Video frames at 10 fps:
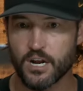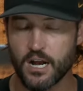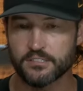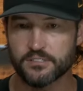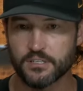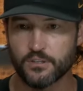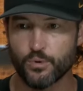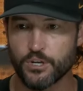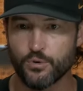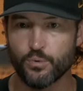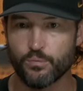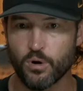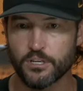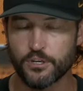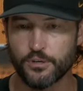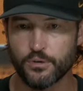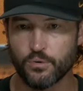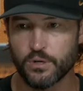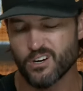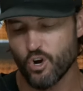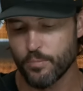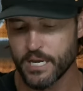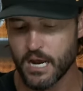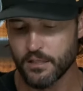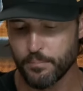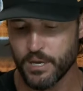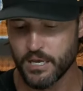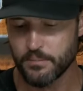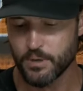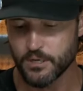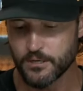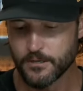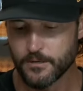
constant that we knew we wanted to do, and Kirby out of the pen. But